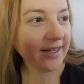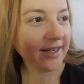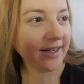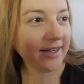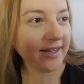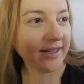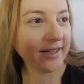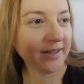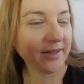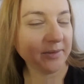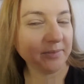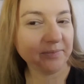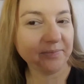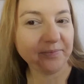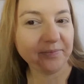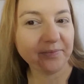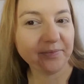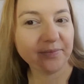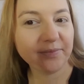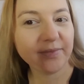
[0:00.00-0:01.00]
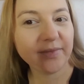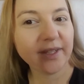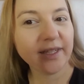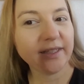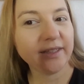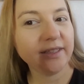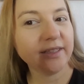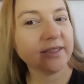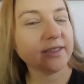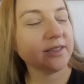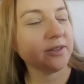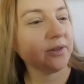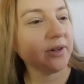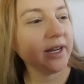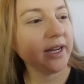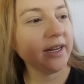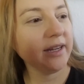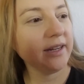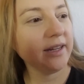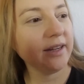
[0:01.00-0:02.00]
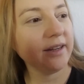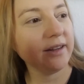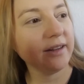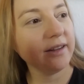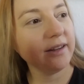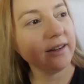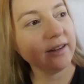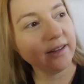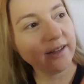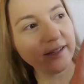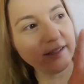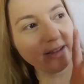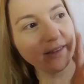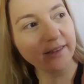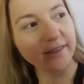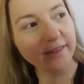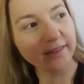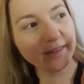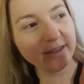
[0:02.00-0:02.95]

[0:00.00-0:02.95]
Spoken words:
It looks great here in